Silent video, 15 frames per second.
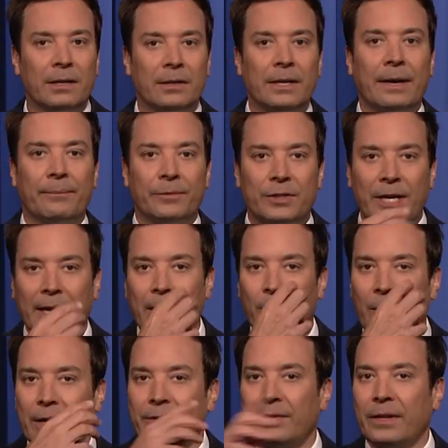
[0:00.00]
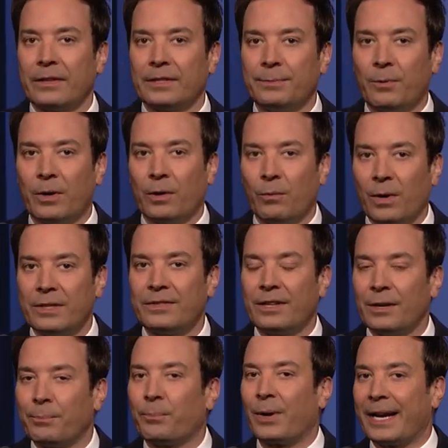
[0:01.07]
Yeah, check out what I saw this morning. What's
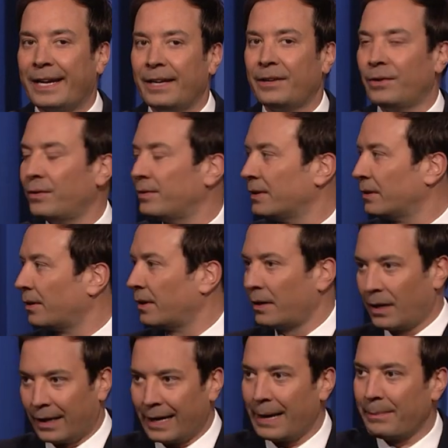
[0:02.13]
their breaking news alert on